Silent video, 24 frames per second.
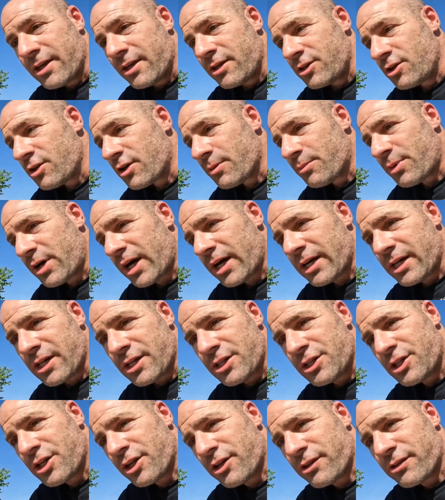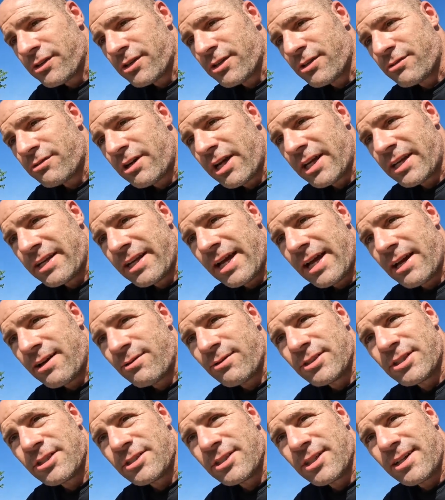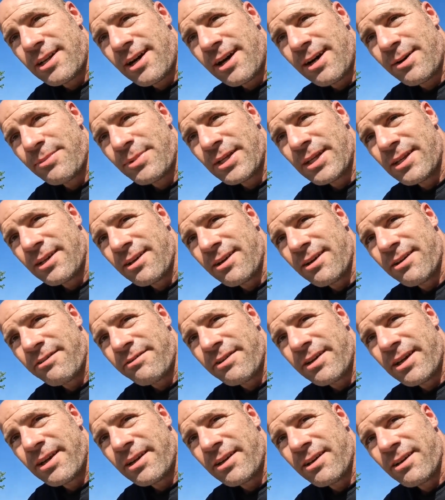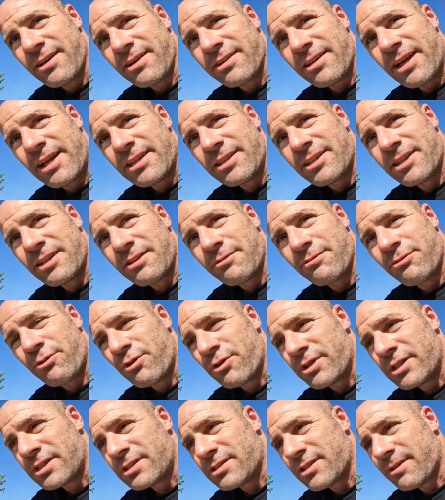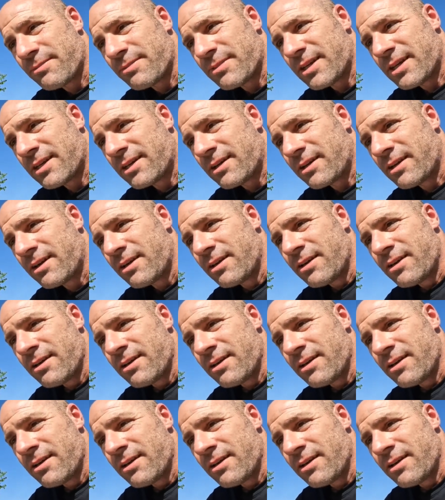You could buy a Ural right now, which is a copy of a 1940 something